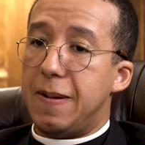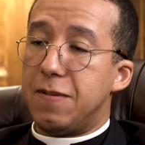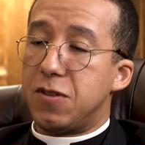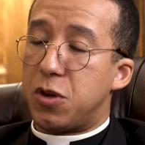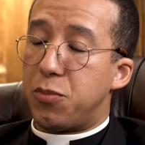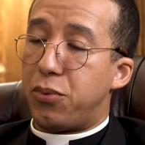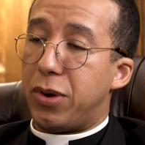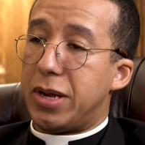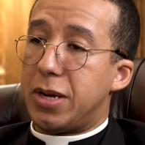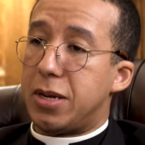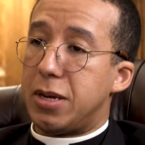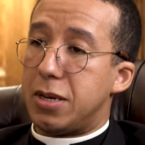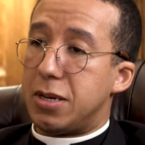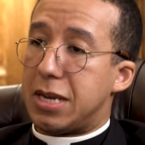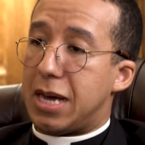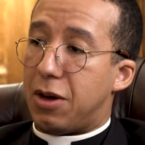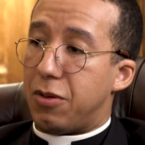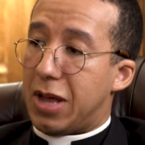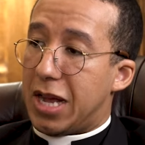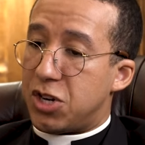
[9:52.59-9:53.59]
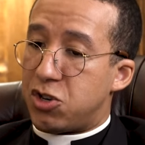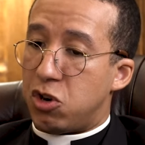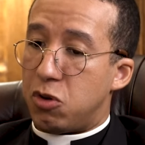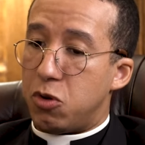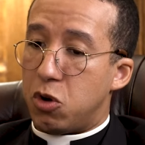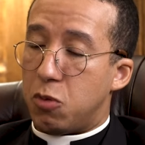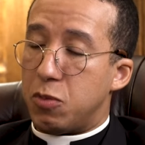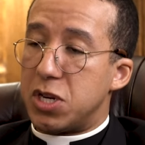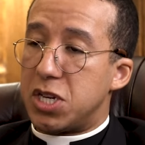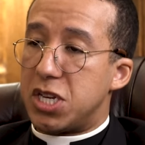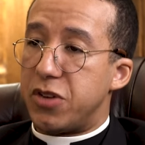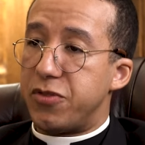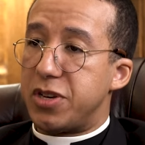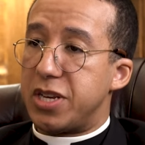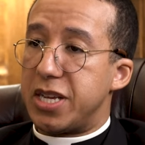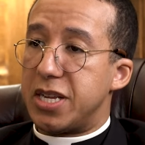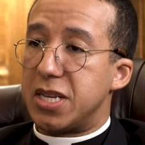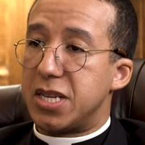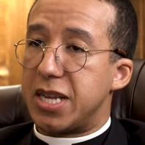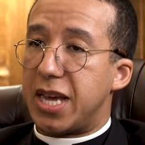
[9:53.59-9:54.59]
So breaking down heteronormativity
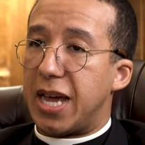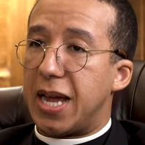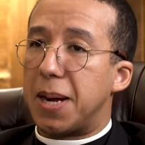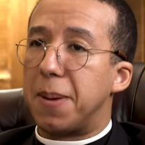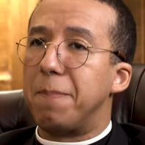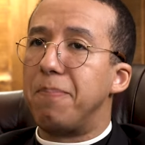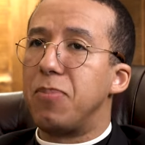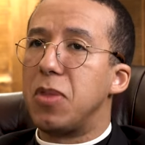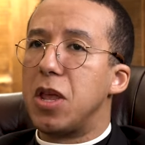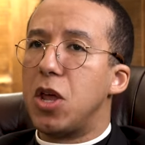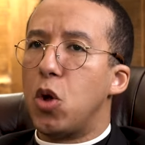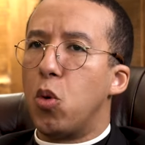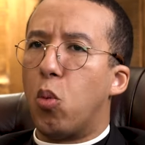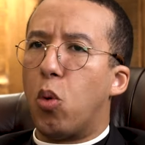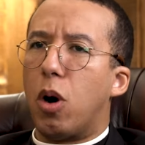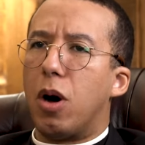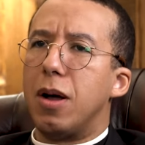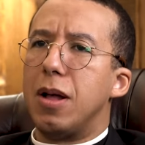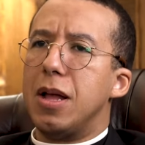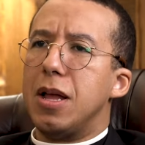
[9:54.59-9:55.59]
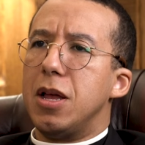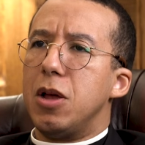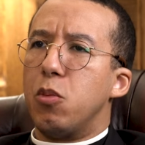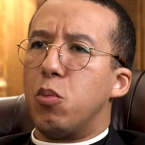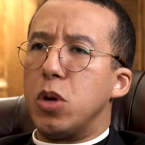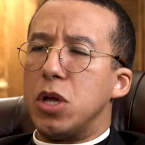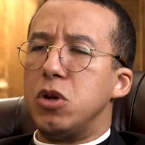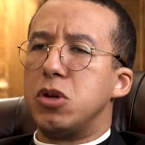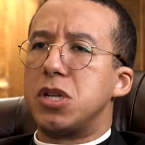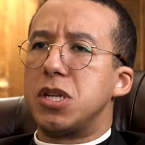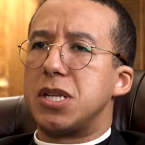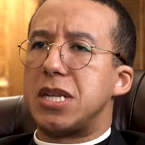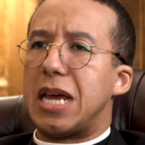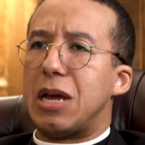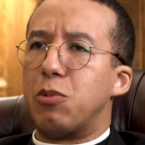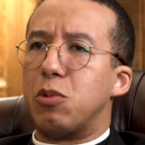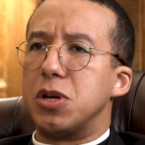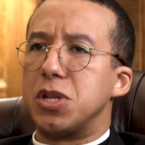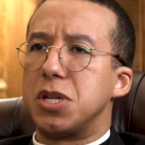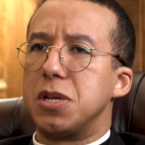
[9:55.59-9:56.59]
and saying what we used to say
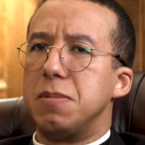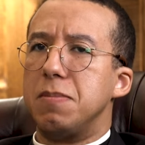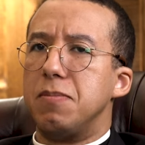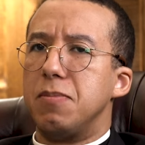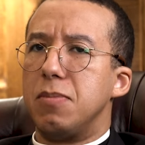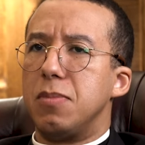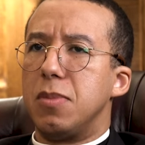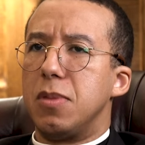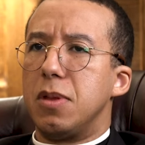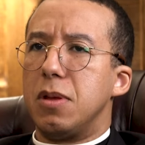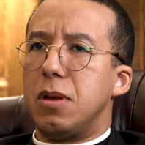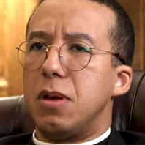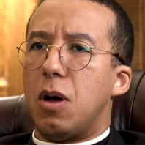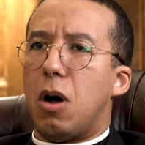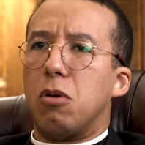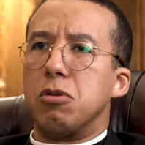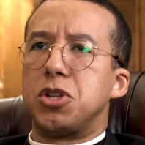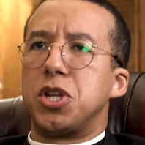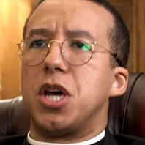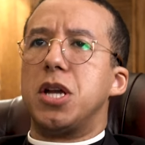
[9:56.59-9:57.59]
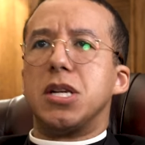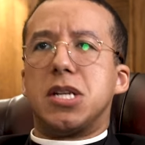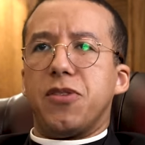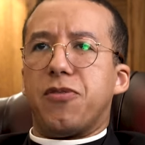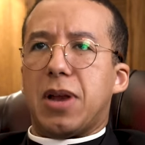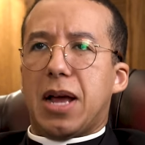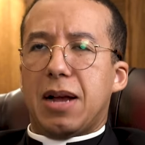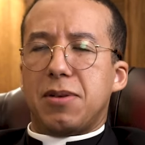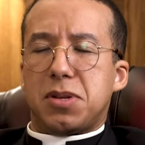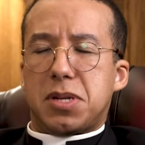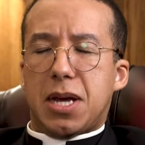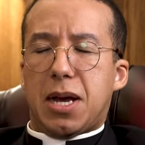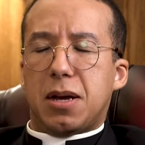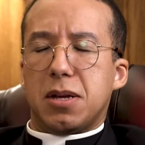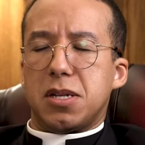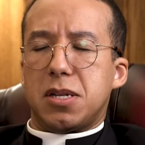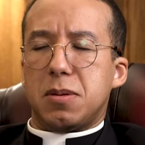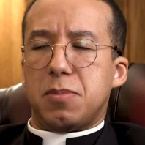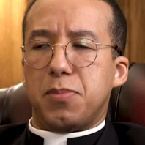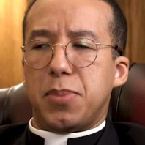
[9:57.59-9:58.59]
was alternative
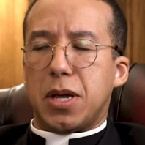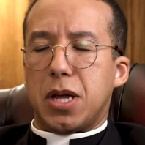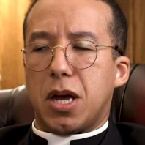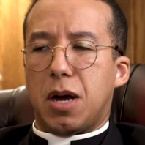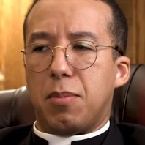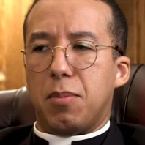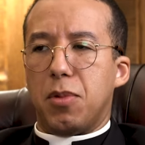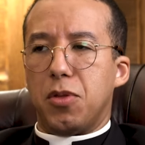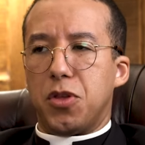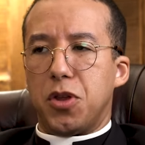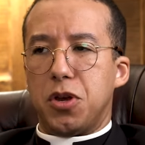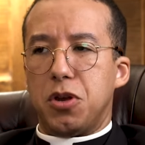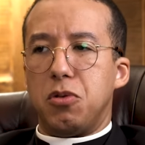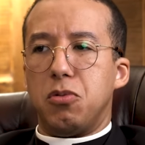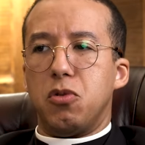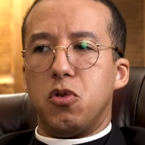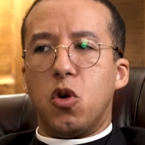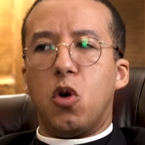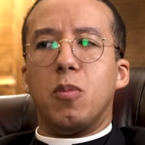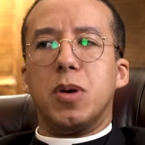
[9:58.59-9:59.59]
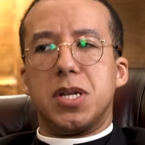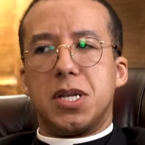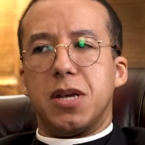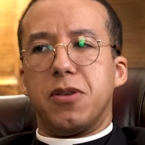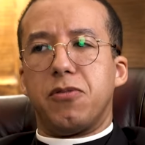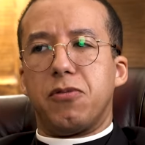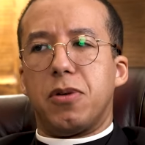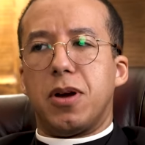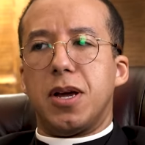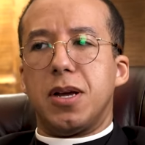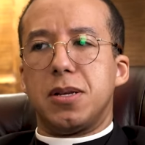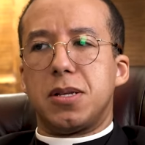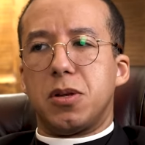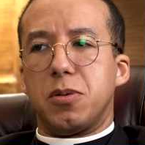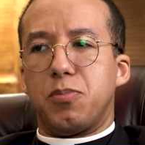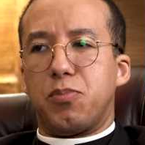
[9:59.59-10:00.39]
lifestyles become the new normative, right? So